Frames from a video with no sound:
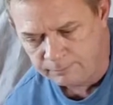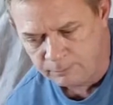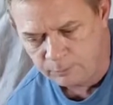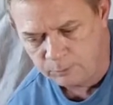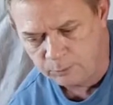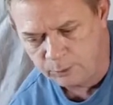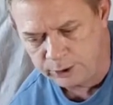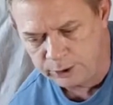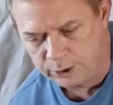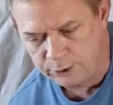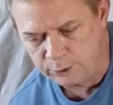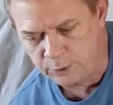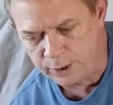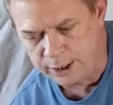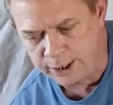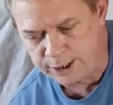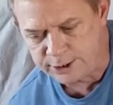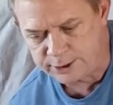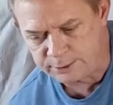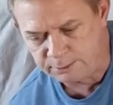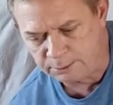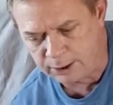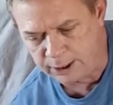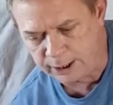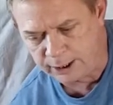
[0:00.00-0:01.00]
when you raise
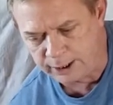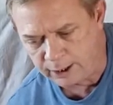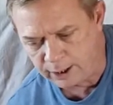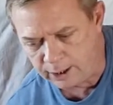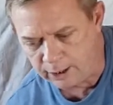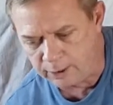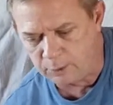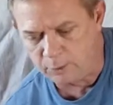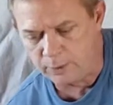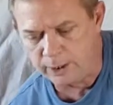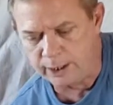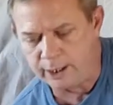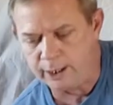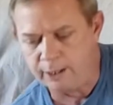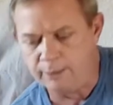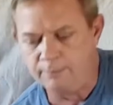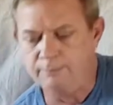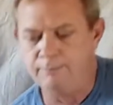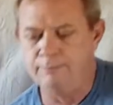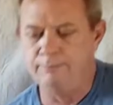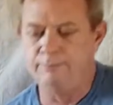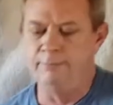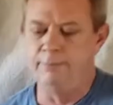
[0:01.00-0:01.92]
the blade all the way up,